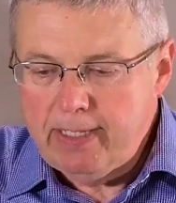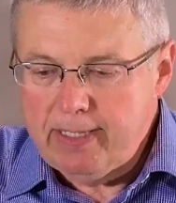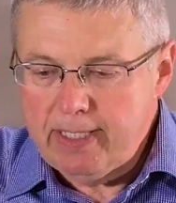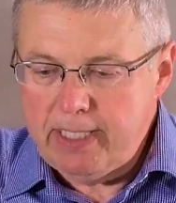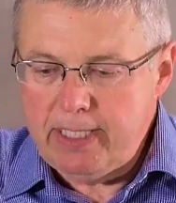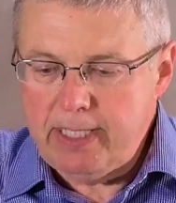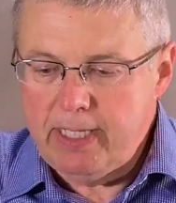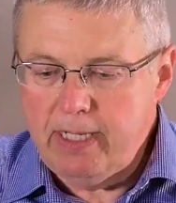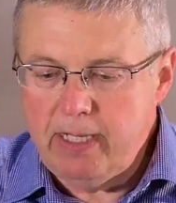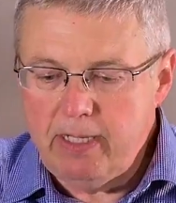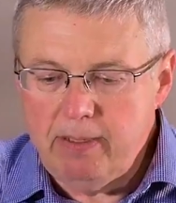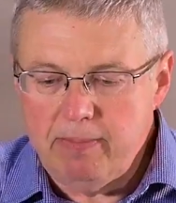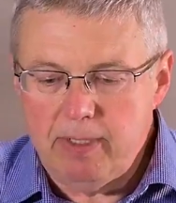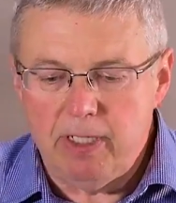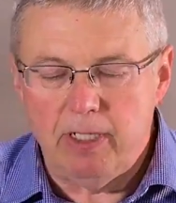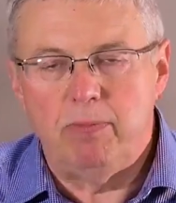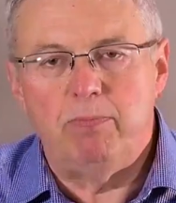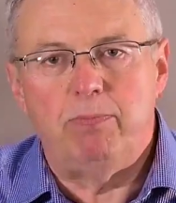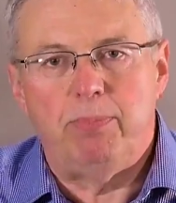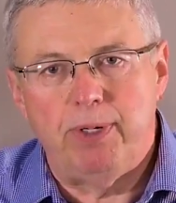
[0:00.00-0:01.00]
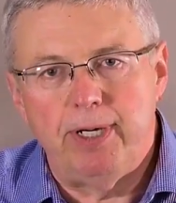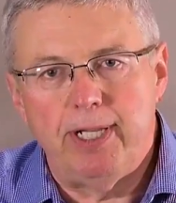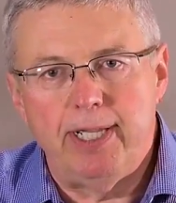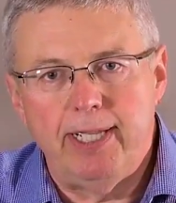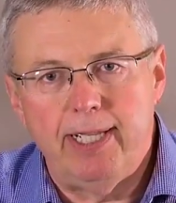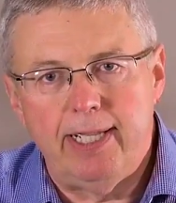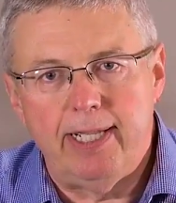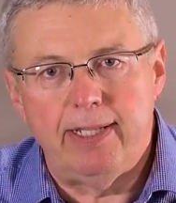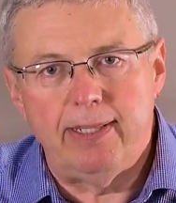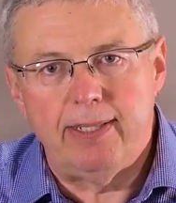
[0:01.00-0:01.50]
The team can
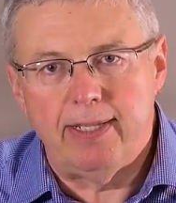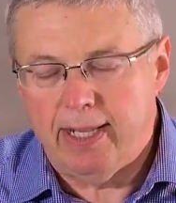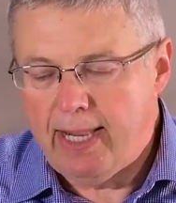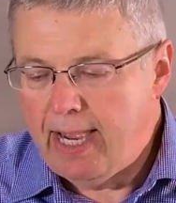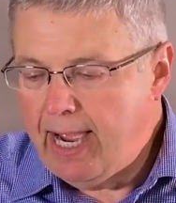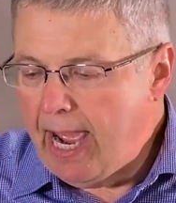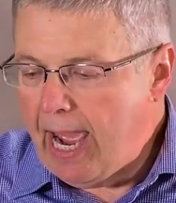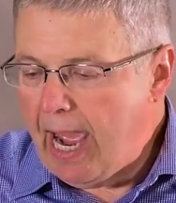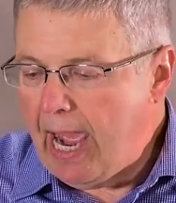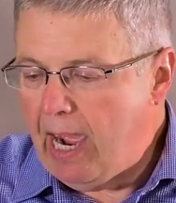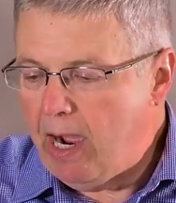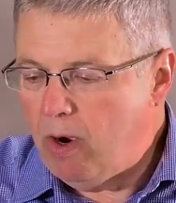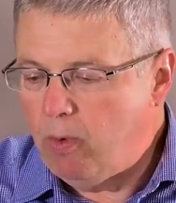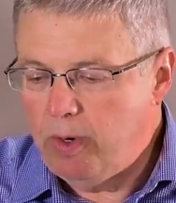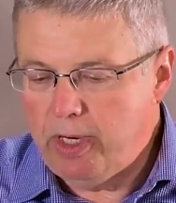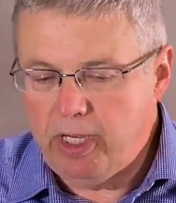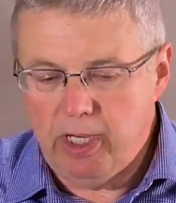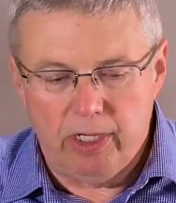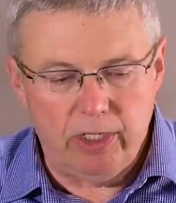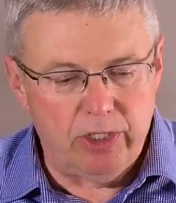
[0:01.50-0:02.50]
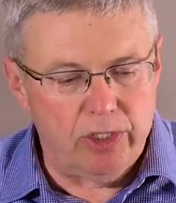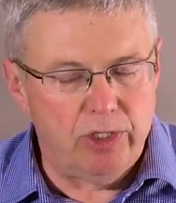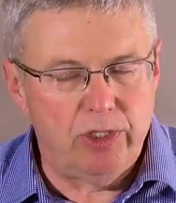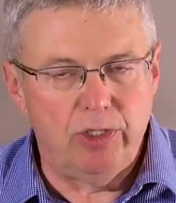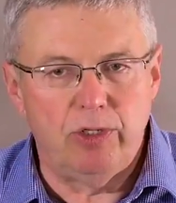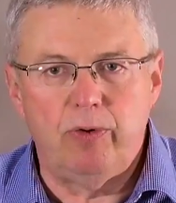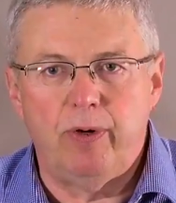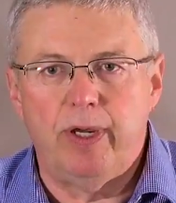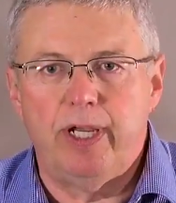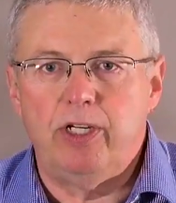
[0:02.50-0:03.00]
bring in the how we're going to
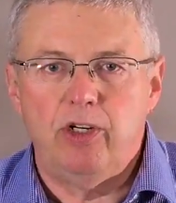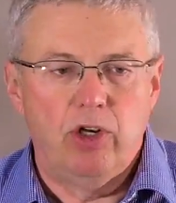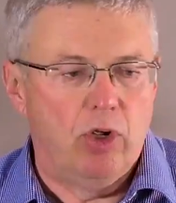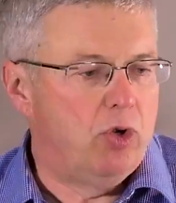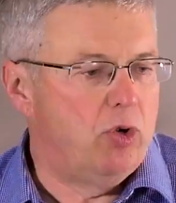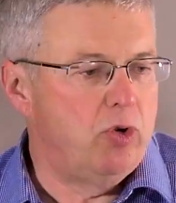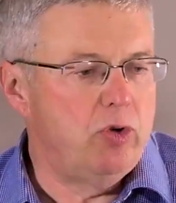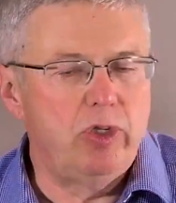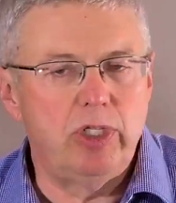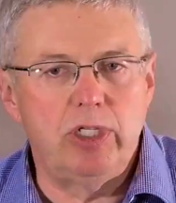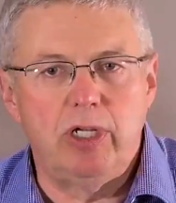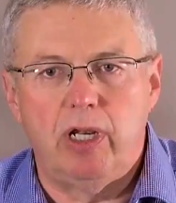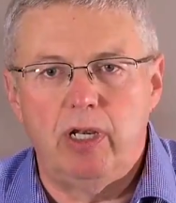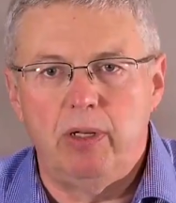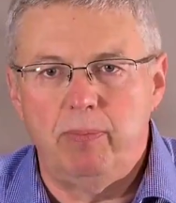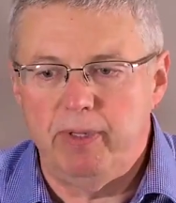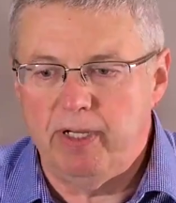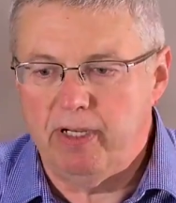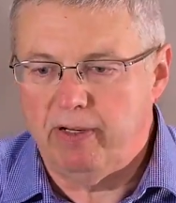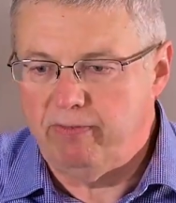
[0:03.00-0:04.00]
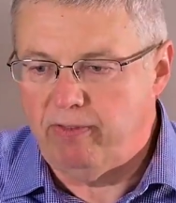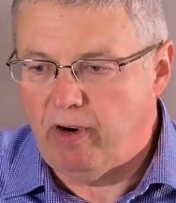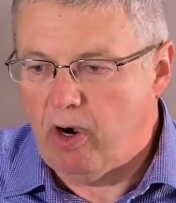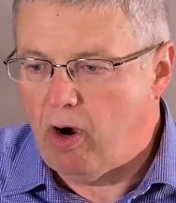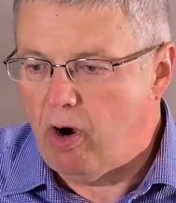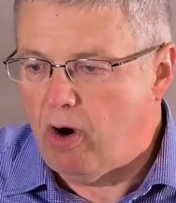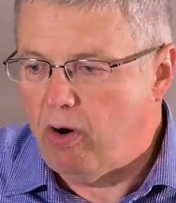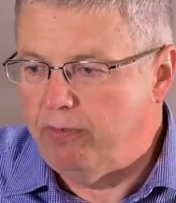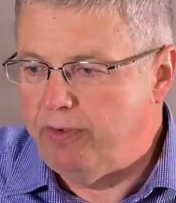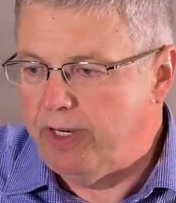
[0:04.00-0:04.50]
do it and who's going to be
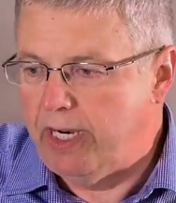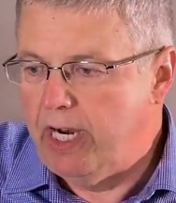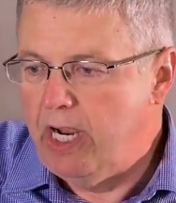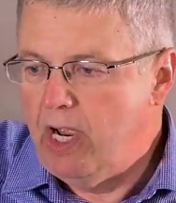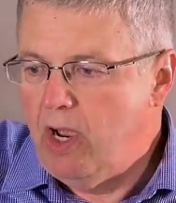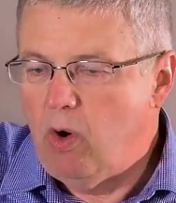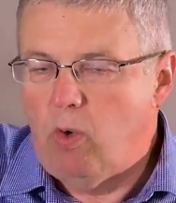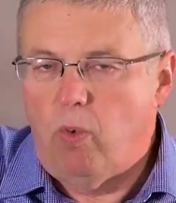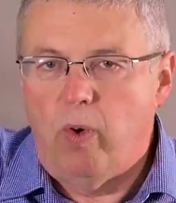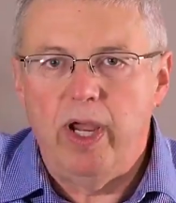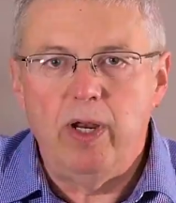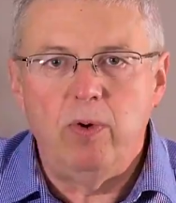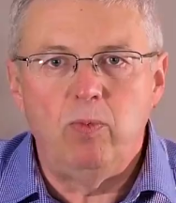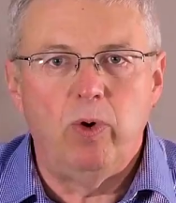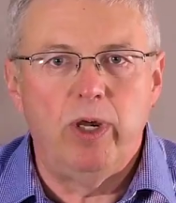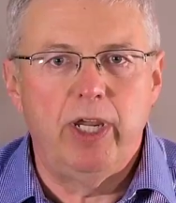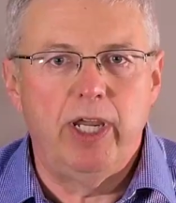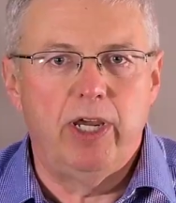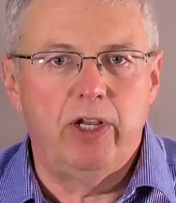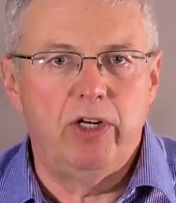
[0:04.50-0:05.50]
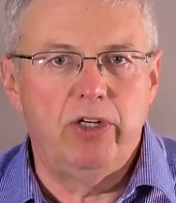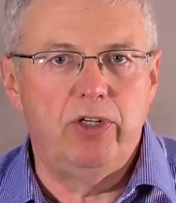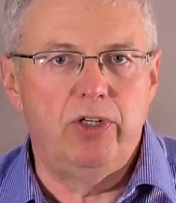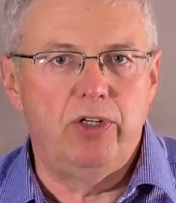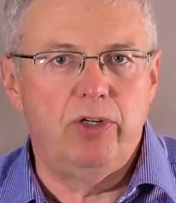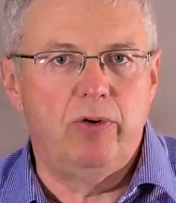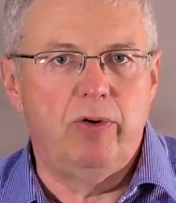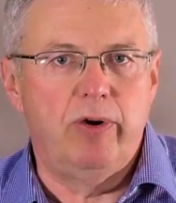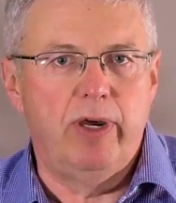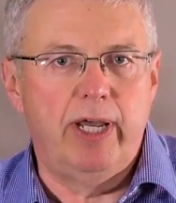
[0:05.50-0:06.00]
involved and when we're going to
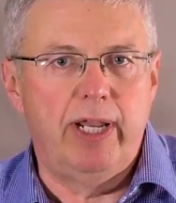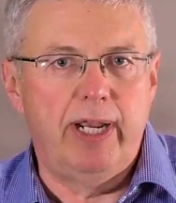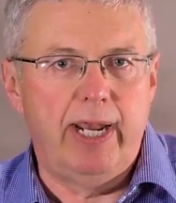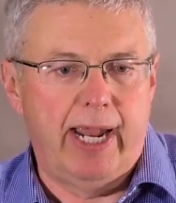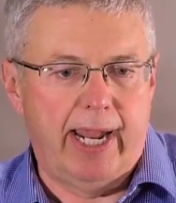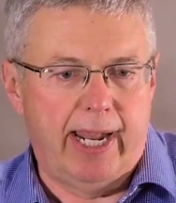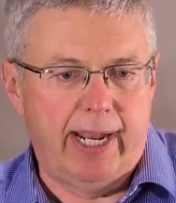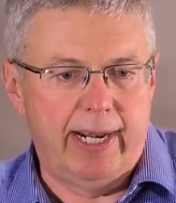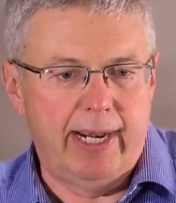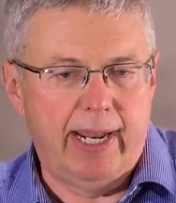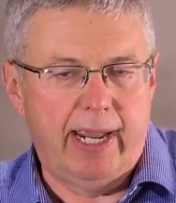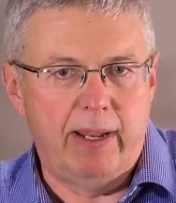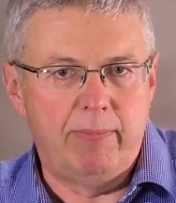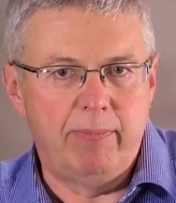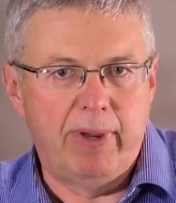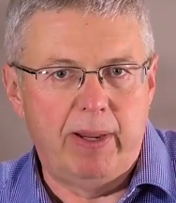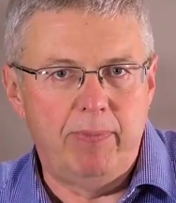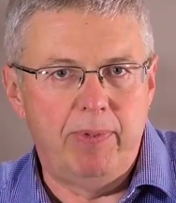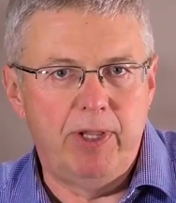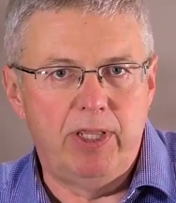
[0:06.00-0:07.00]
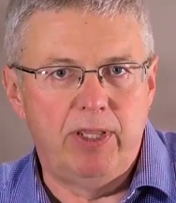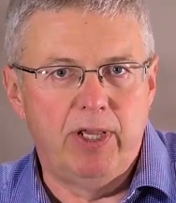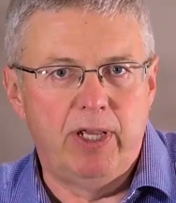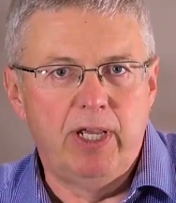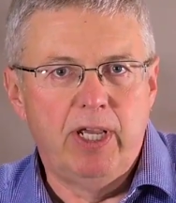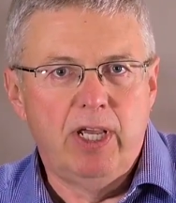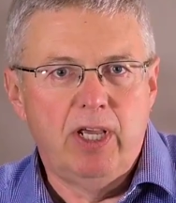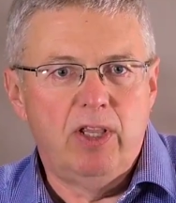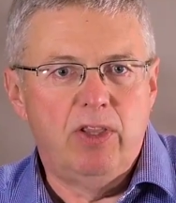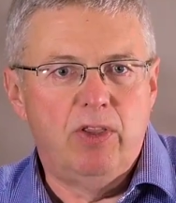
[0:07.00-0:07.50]
do it and maybe the
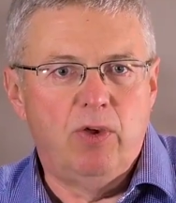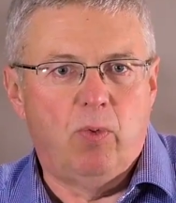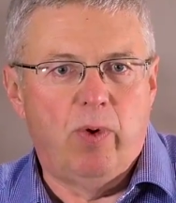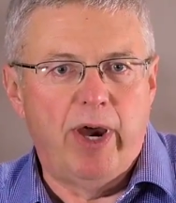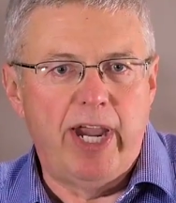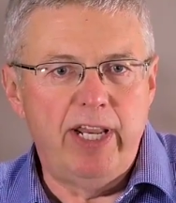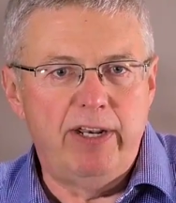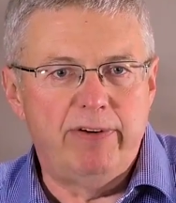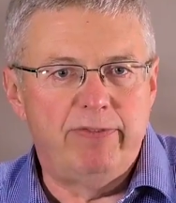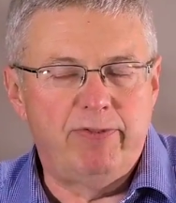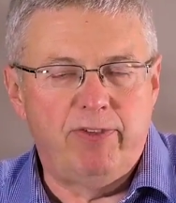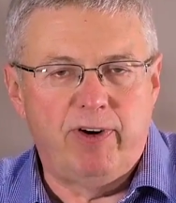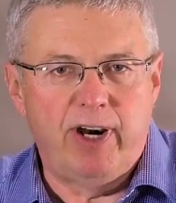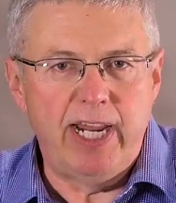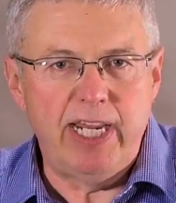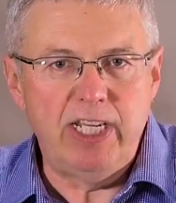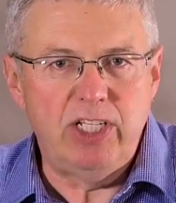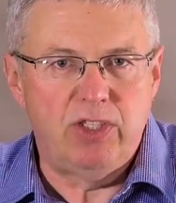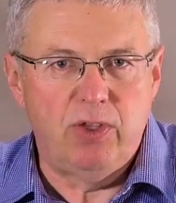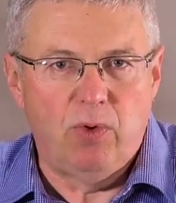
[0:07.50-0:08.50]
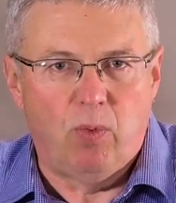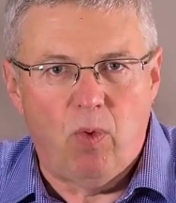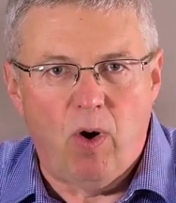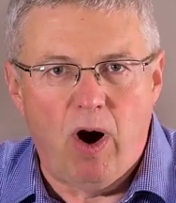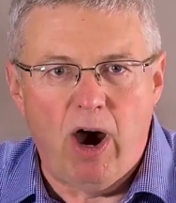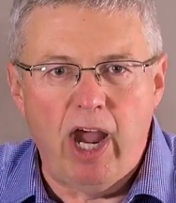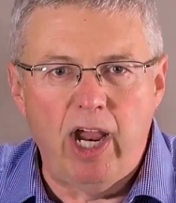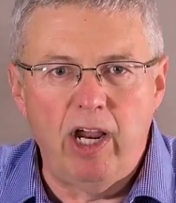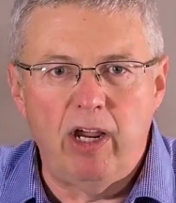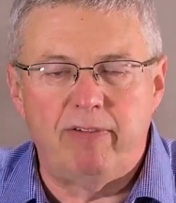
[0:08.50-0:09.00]
way to phrase the
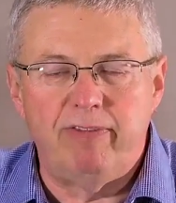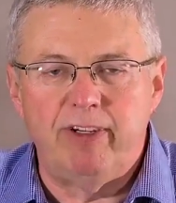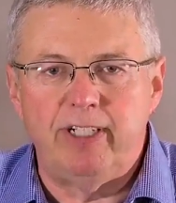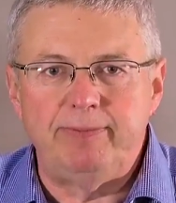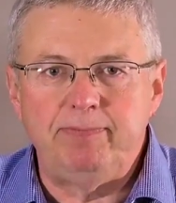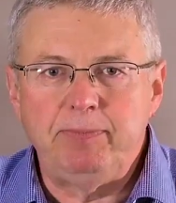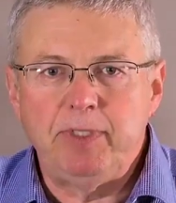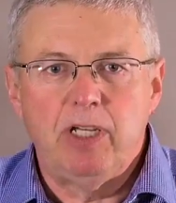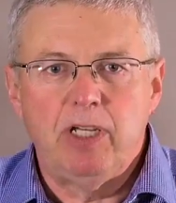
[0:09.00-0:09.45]
why of it.